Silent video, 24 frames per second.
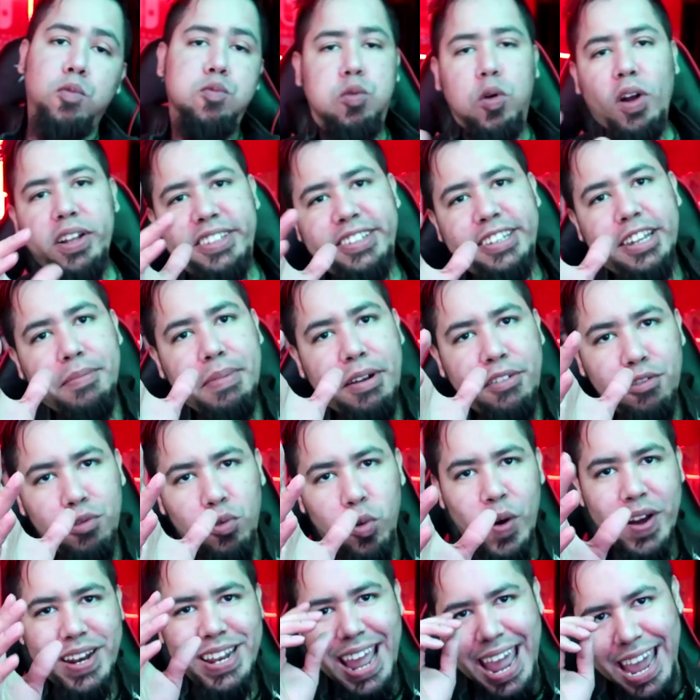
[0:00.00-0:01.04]
What's up
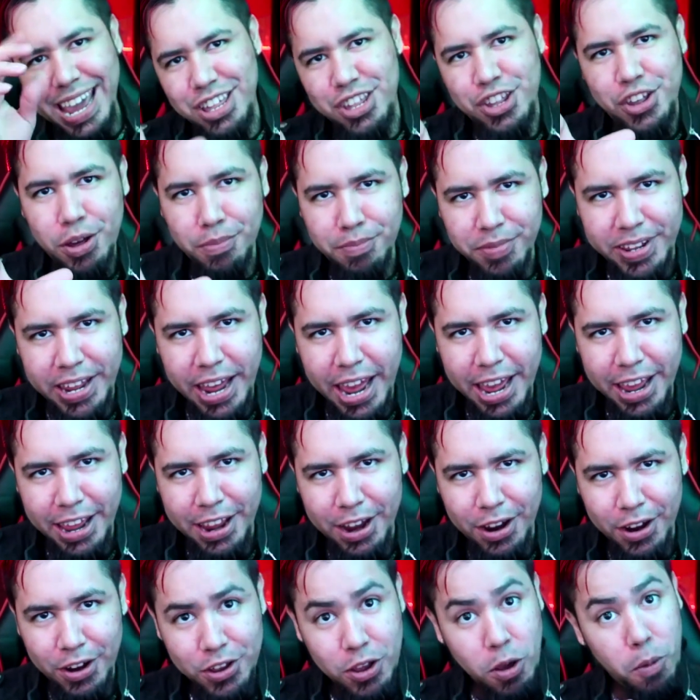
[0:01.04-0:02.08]
everyone, HMK
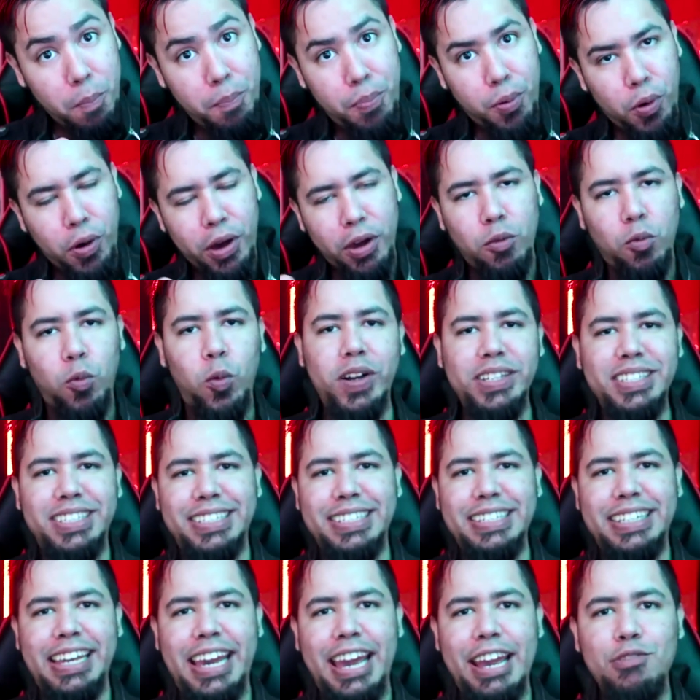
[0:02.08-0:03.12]
here, your boy
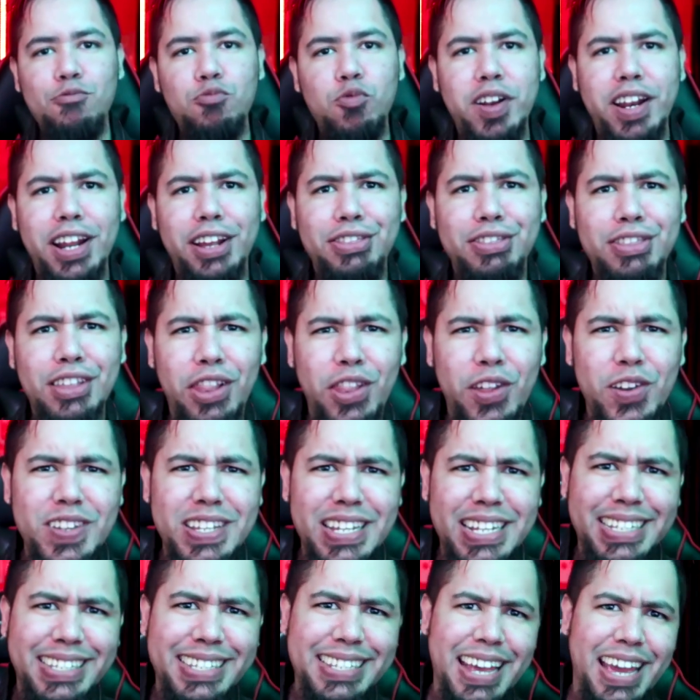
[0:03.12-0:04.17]
once again with another
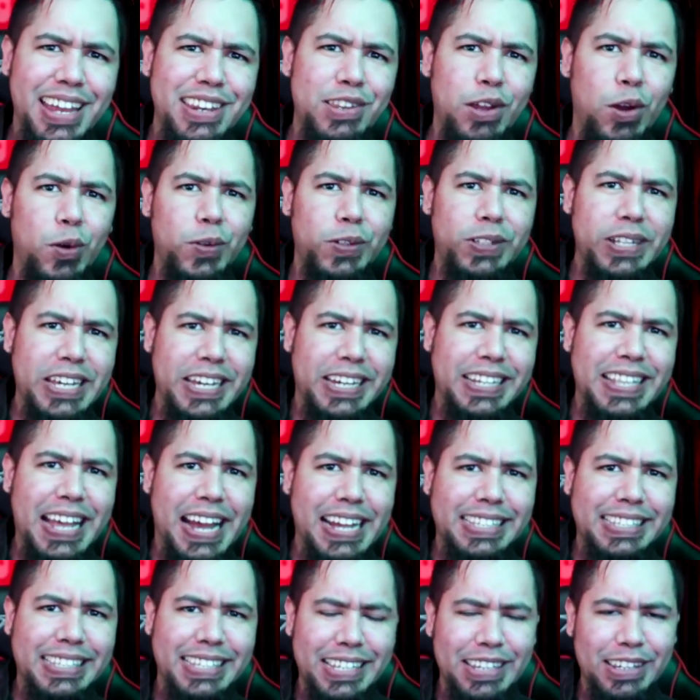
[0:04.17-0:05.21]
Nintendo leak
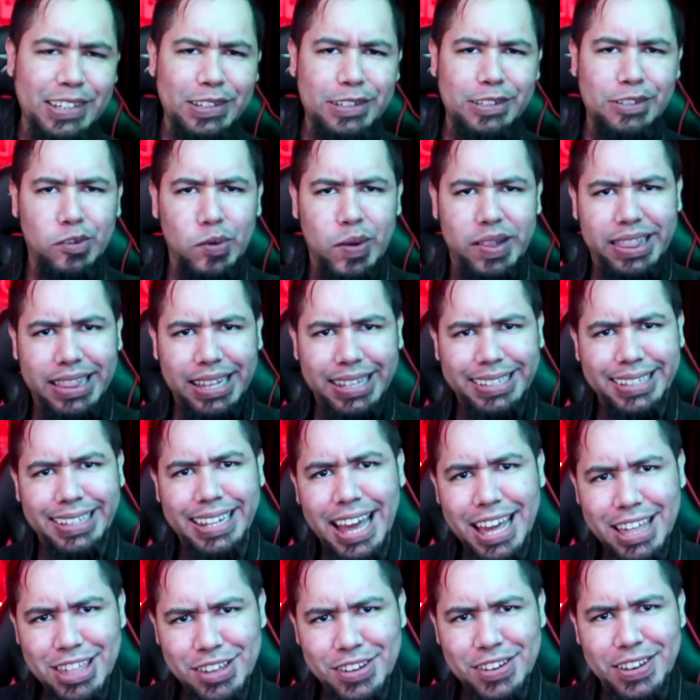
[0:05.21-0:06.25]
that deals with The
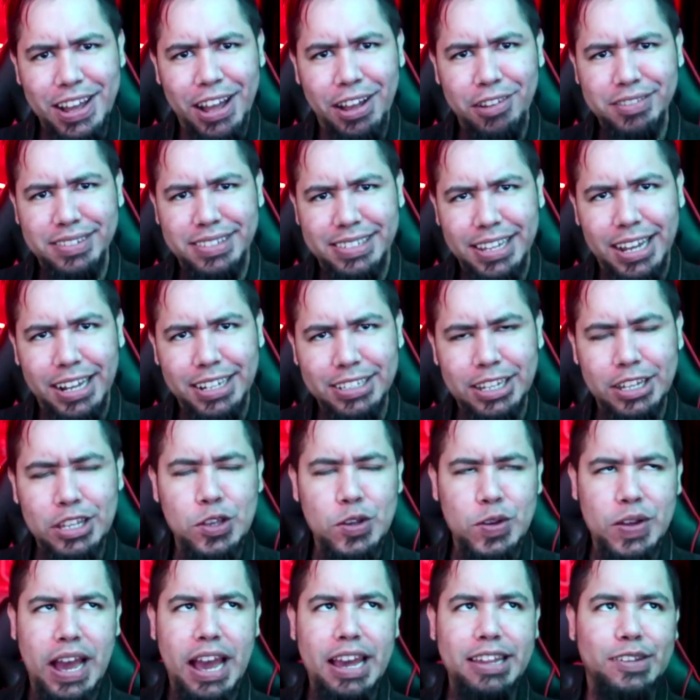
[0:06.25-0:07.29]
Legend of Zelda.
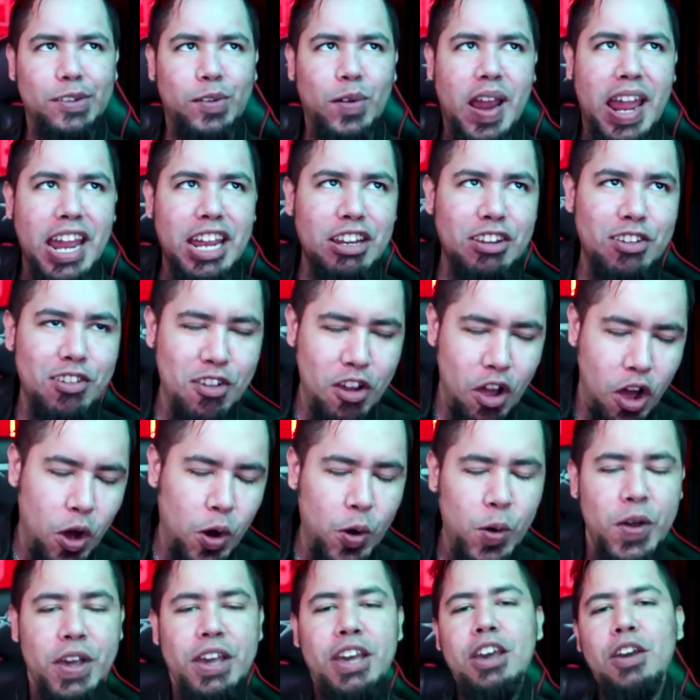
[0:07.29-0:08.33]
You guys already
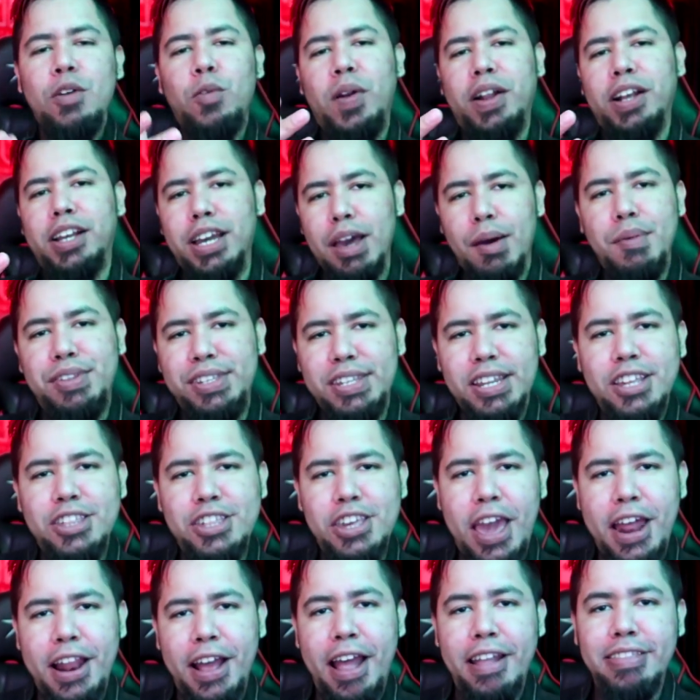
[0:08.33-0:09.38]
know when it comes to the
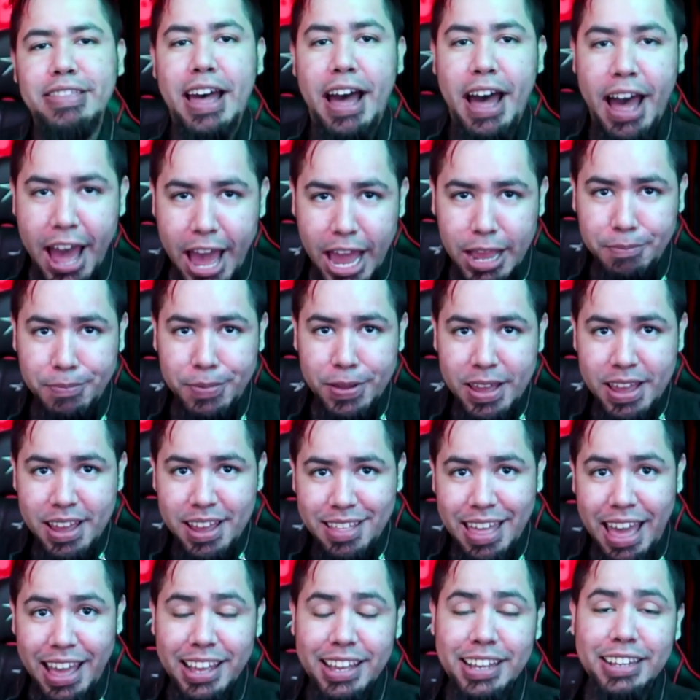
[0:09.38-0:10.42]
channel and the hype
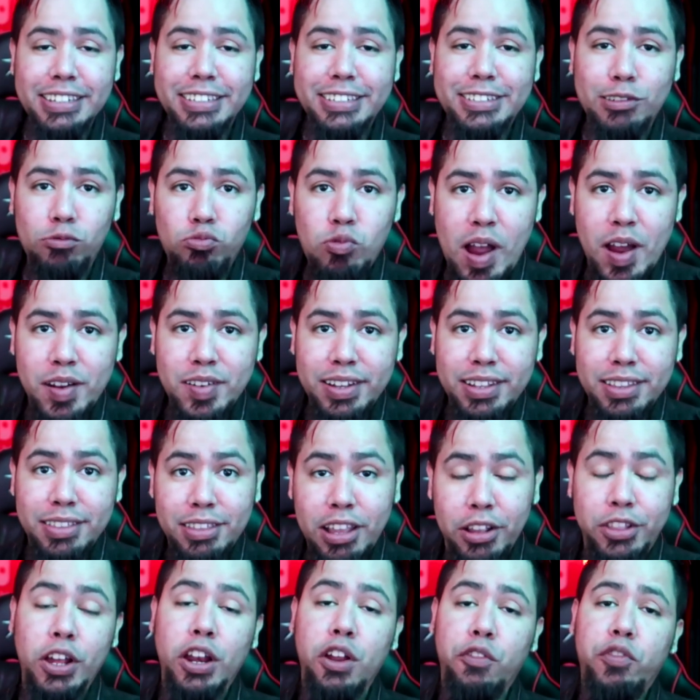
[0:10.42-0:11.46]
that is surrounding
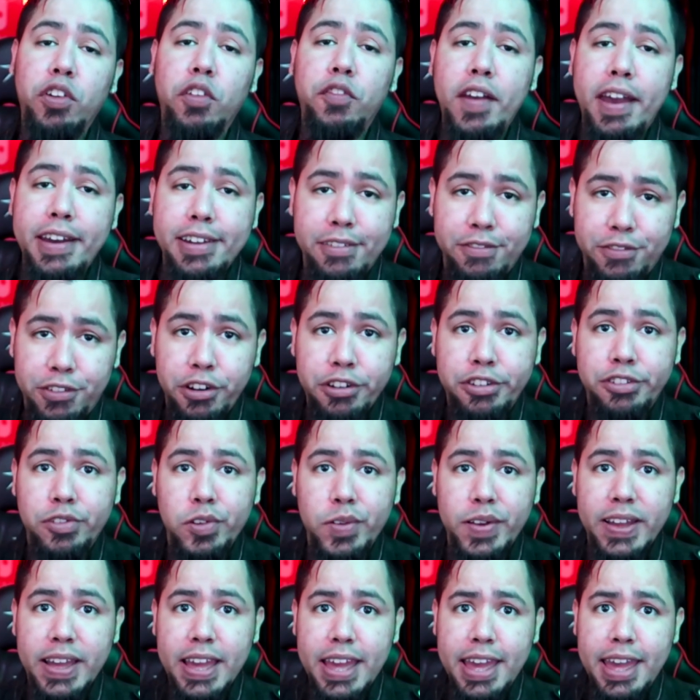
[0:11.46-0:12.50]
the 35th
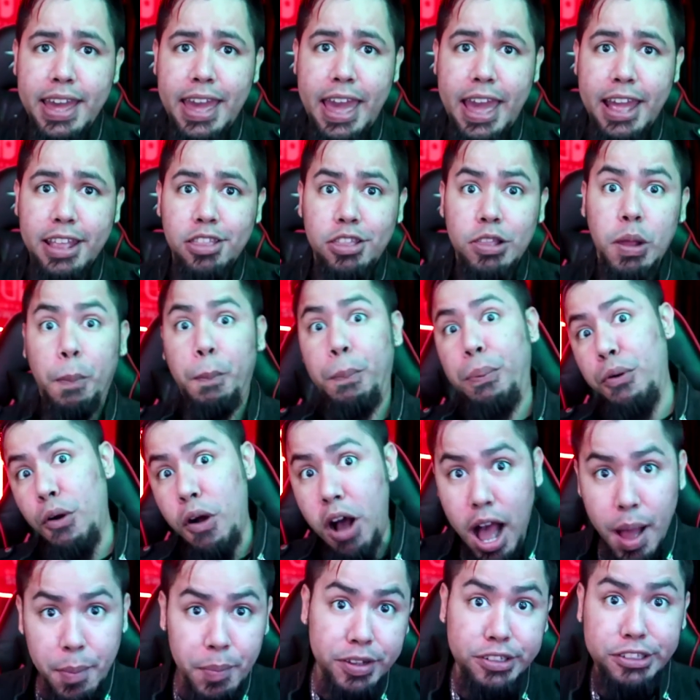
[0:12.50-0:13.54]
anniversary and the
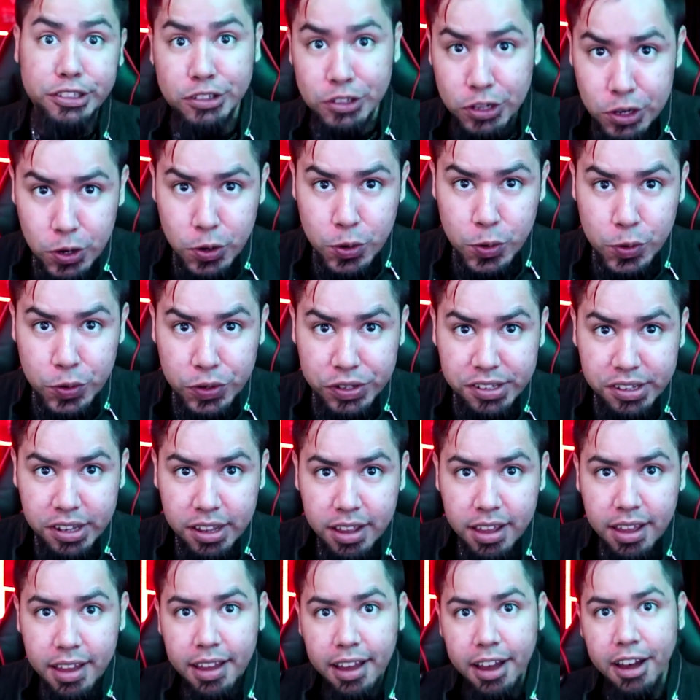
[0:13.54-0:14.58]
promised news
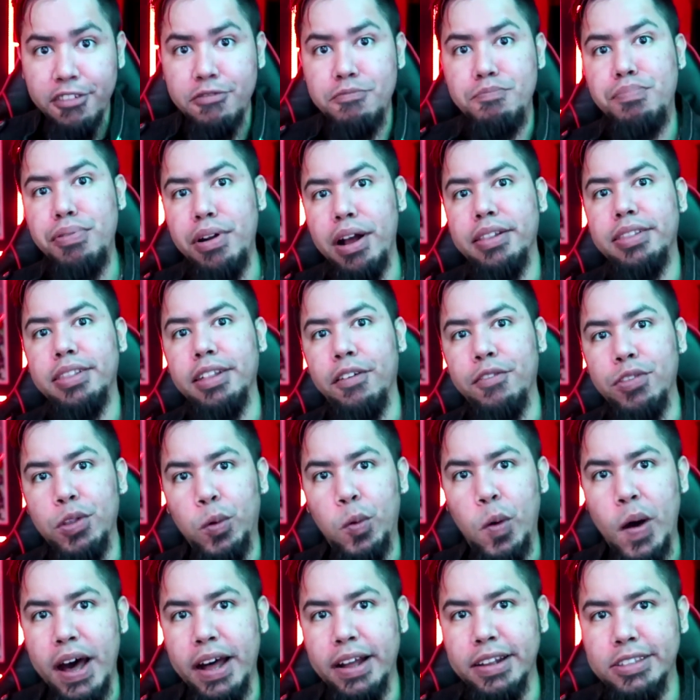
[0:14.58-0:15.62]
of Breath of the
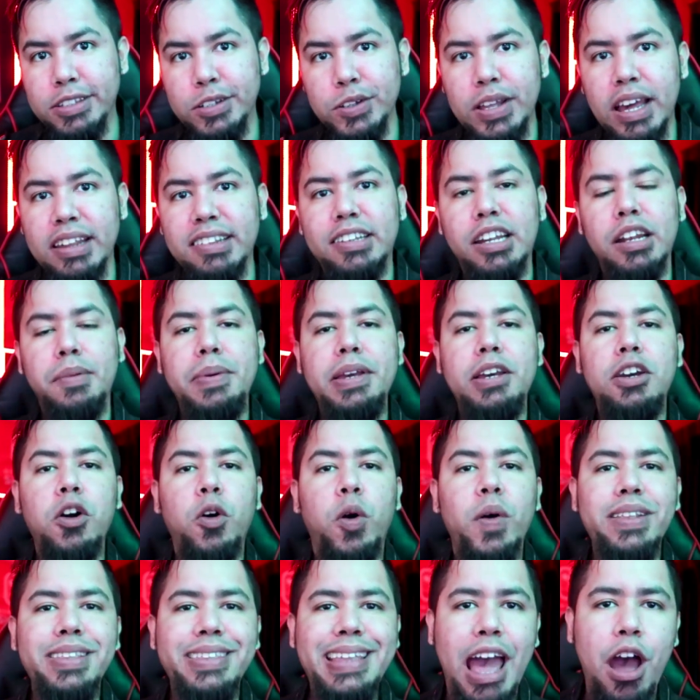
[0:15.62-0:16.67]
Wild 2 that's going to be
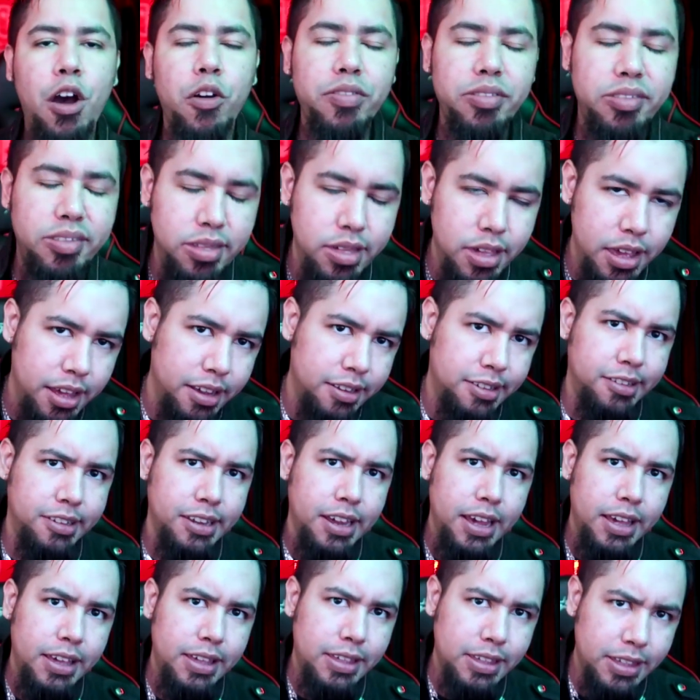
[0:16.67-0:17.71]
going down
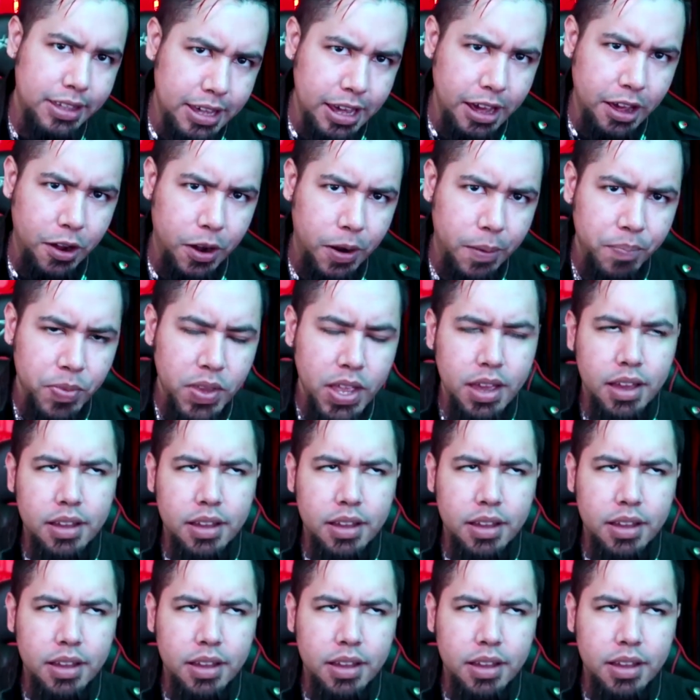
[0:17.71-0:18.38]
this year.